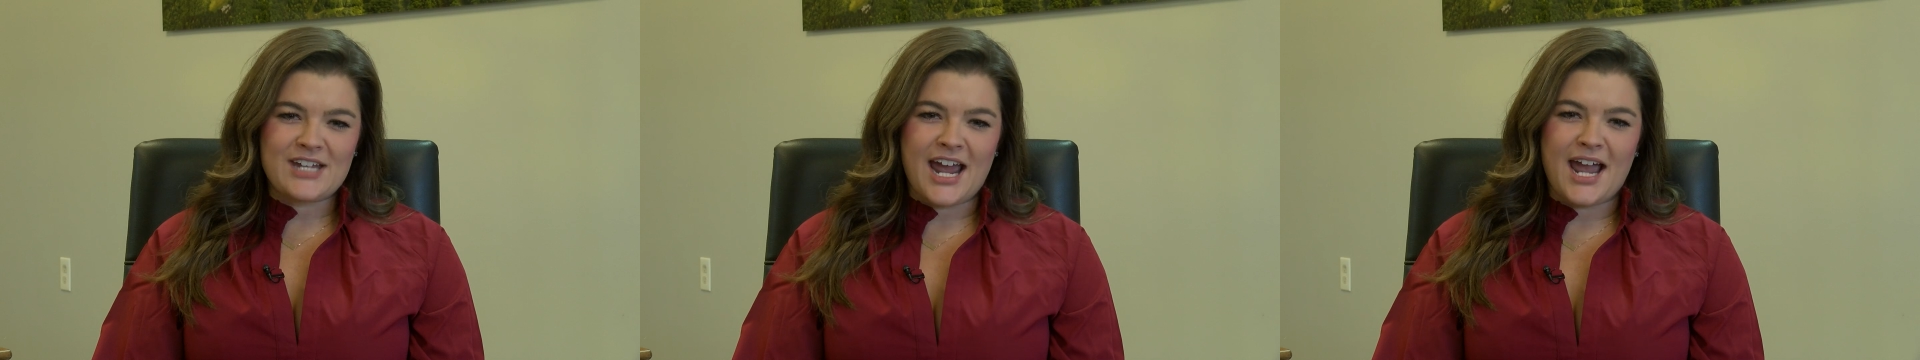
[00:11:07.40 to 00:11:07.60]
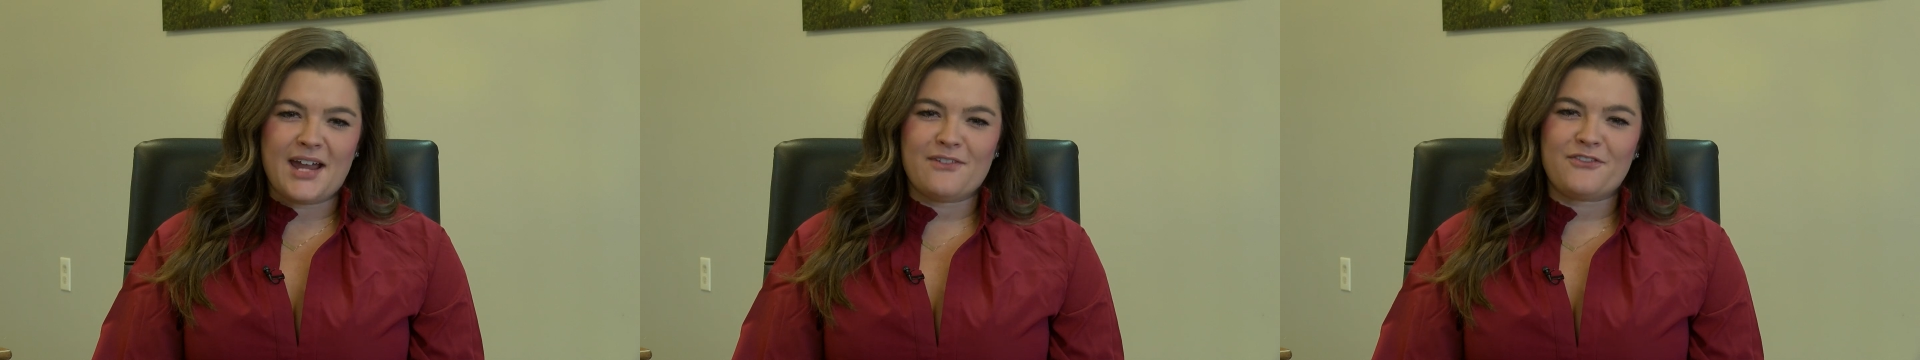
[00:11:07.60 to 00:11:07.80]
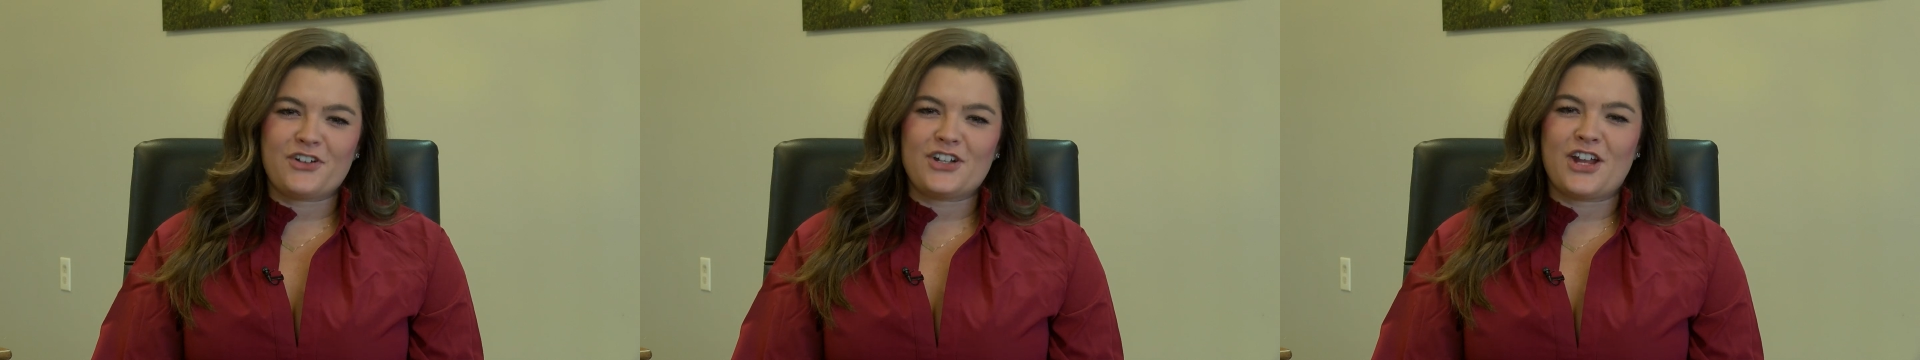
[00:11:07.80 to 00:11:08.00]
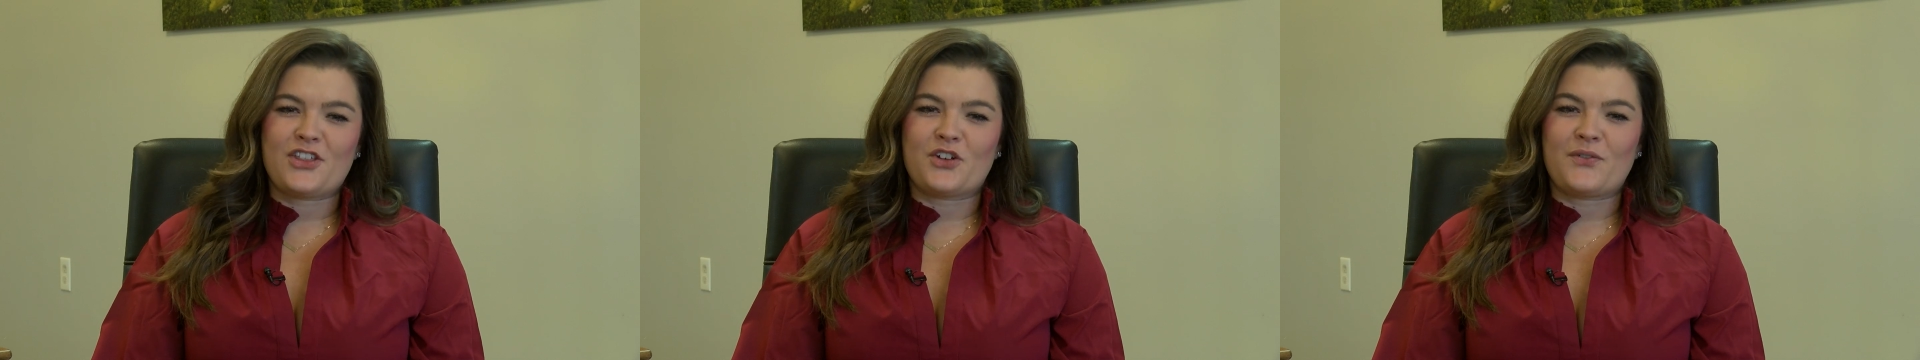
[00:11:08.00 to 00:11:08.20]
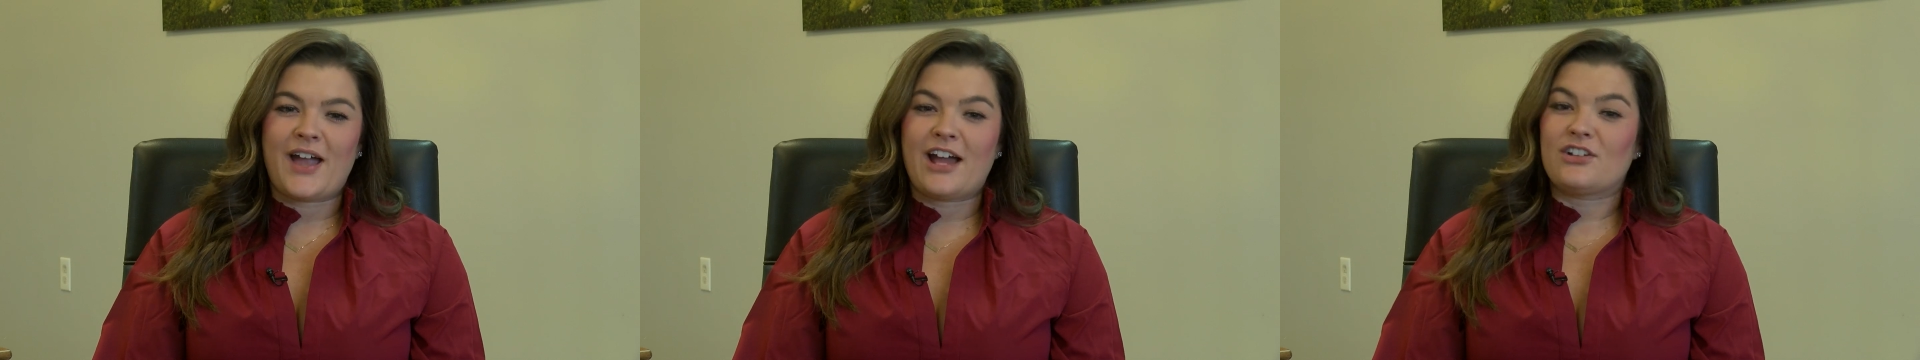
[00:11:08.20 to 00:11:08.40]
time for
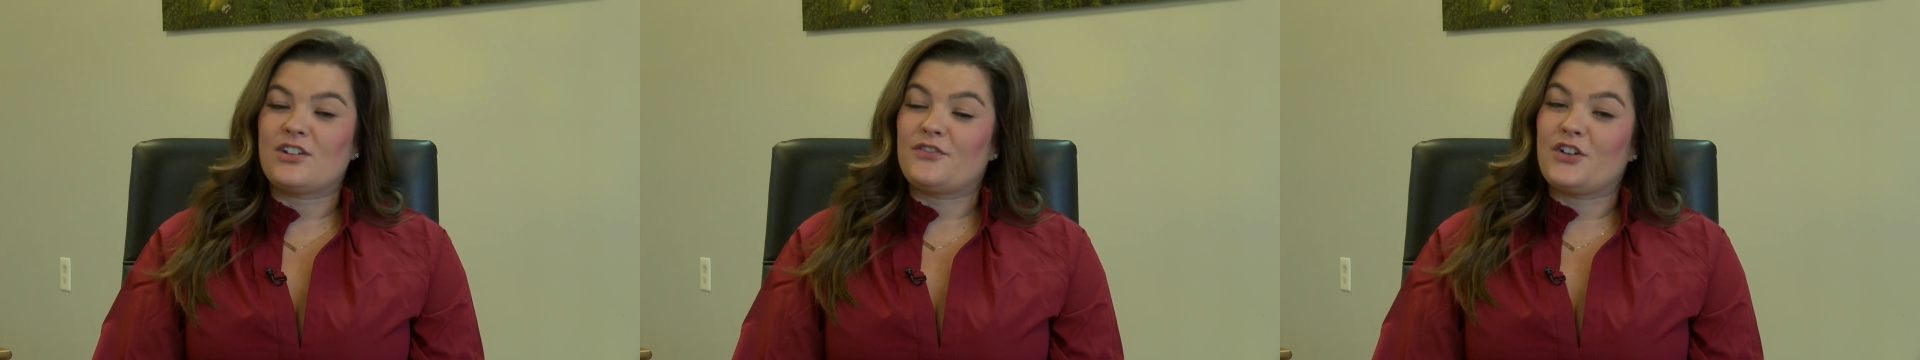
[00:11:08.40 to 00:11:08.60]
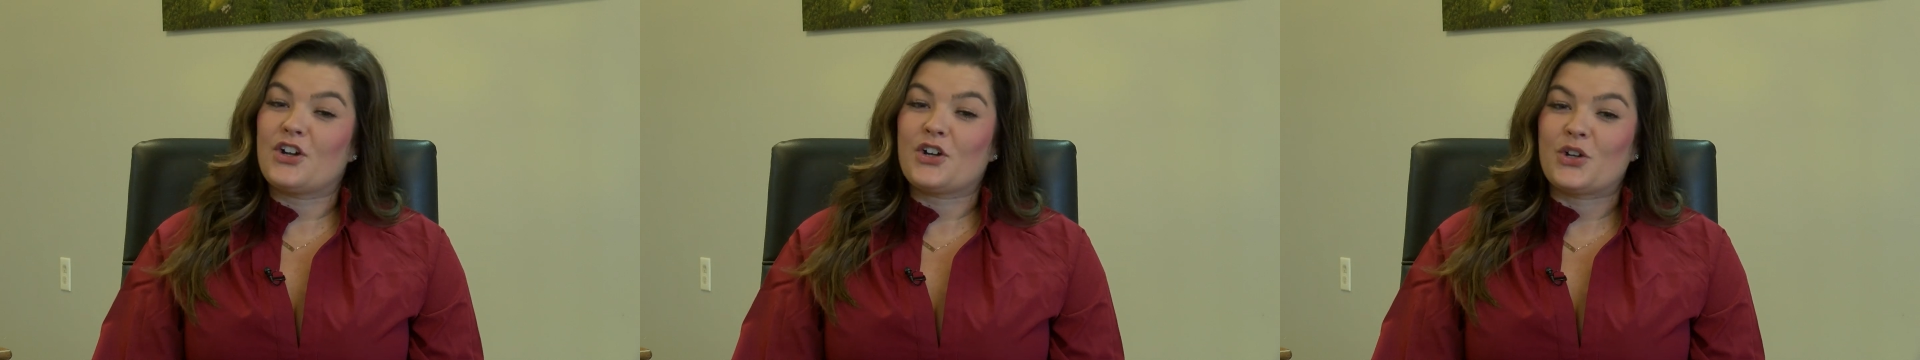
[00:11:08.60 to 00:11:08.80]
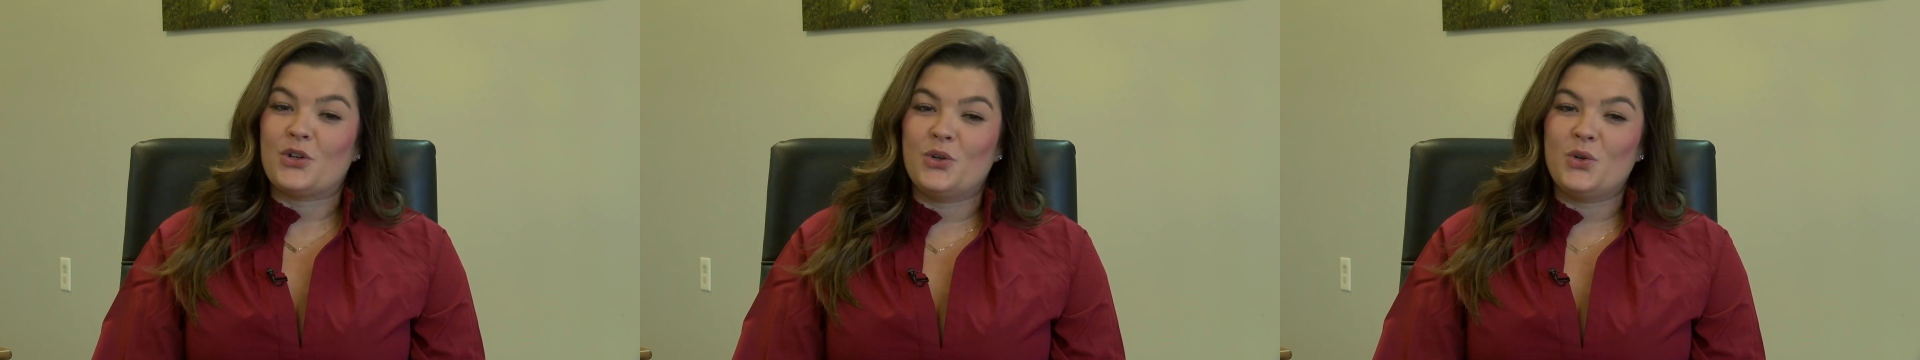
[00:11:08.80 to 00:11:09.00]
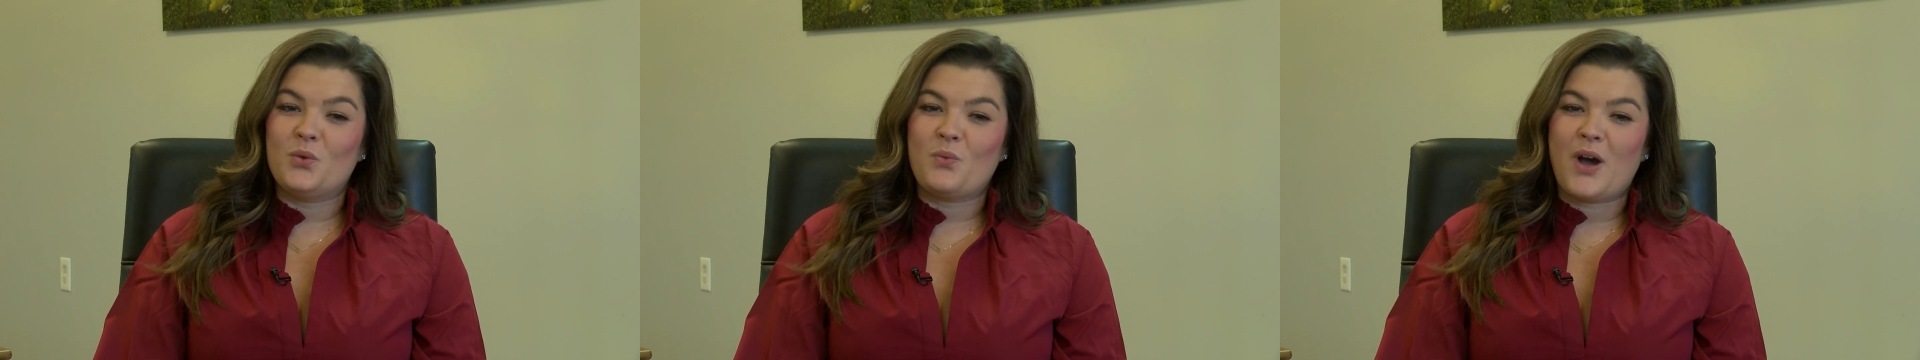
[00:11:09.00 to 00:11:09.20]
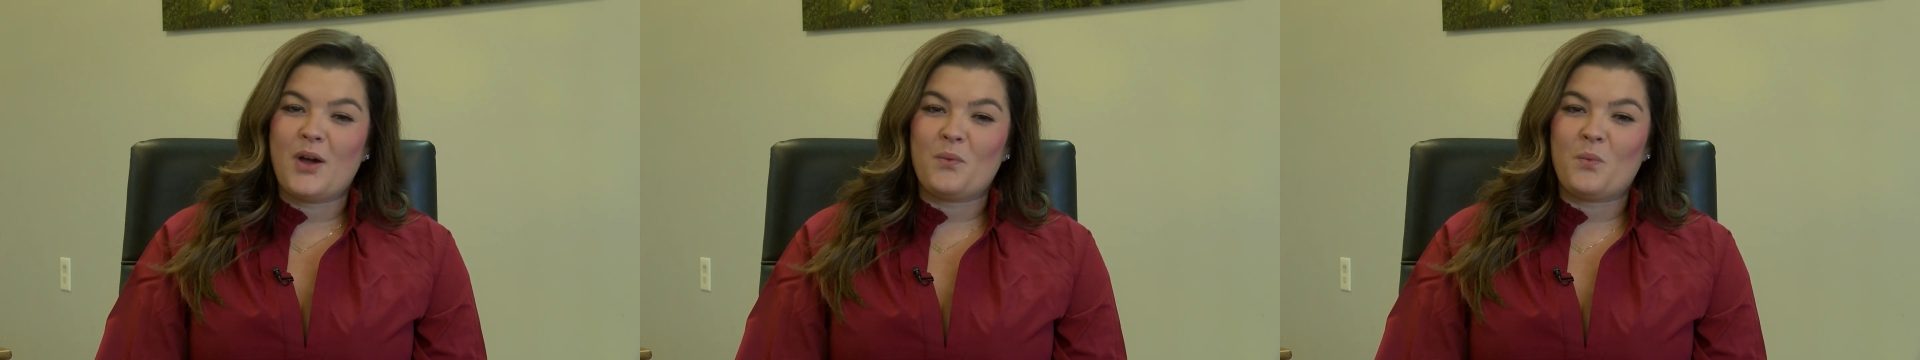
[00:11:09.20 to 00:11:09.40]
another round of your Who,
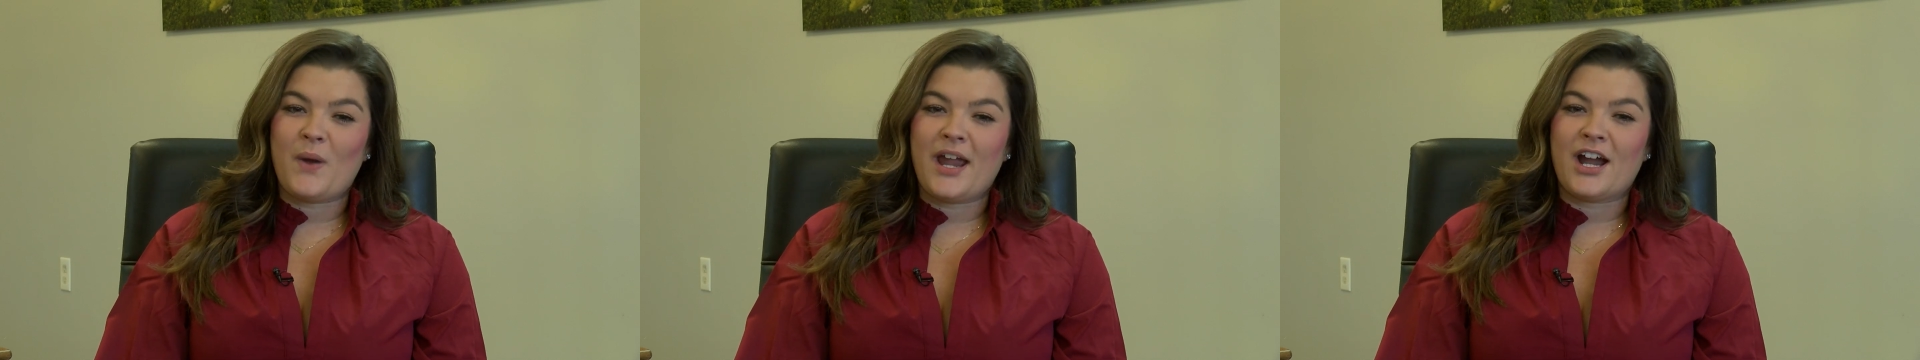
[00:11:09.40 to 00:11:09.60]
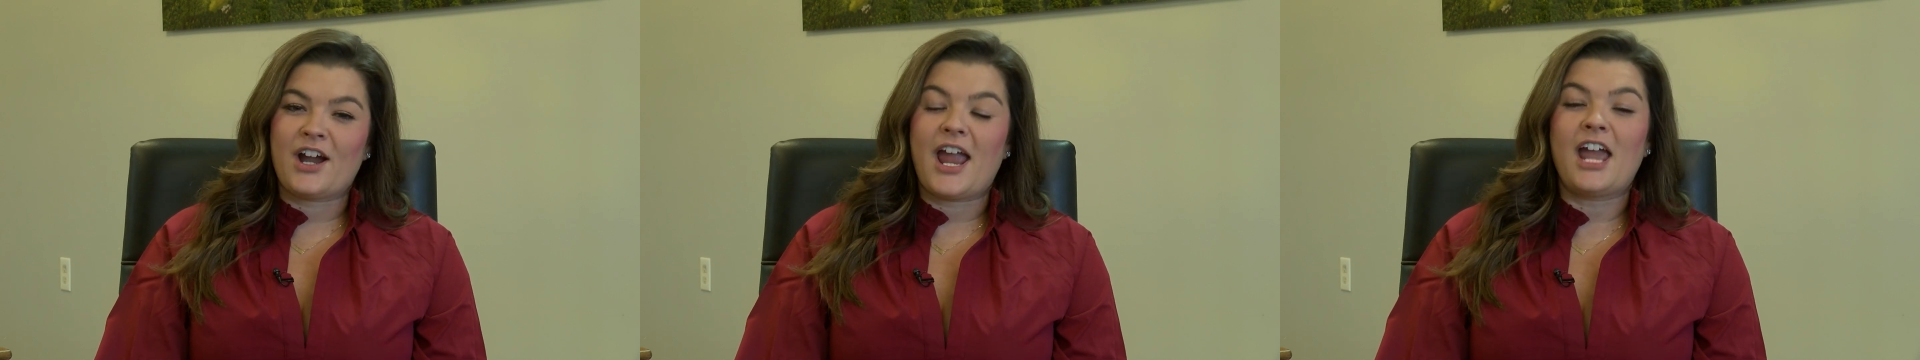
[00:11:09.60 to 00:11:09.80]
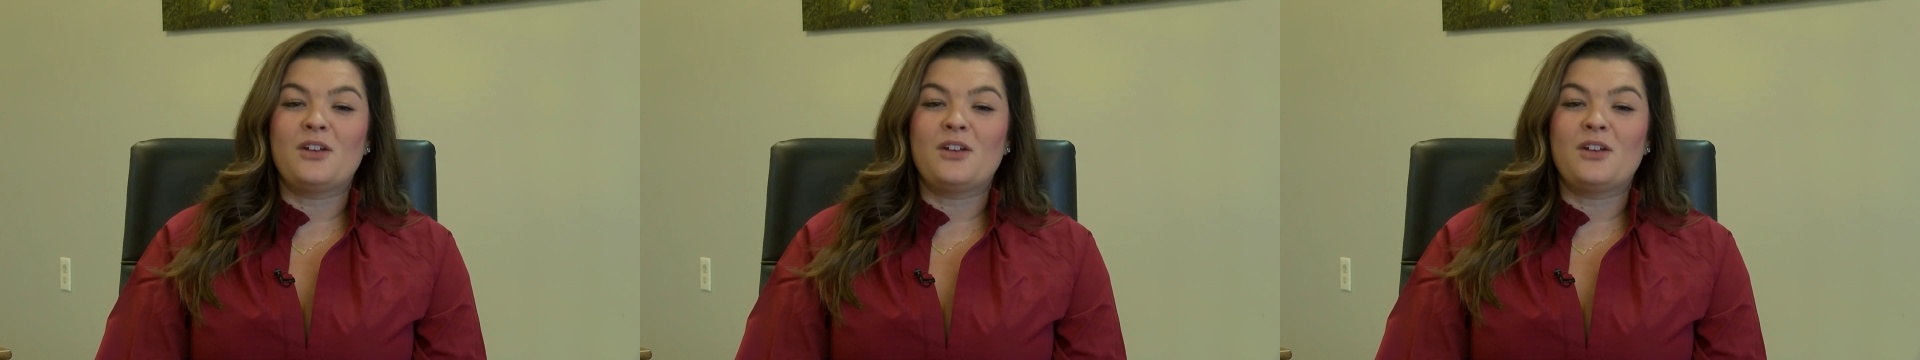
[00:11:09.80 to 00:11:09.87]
What, Where,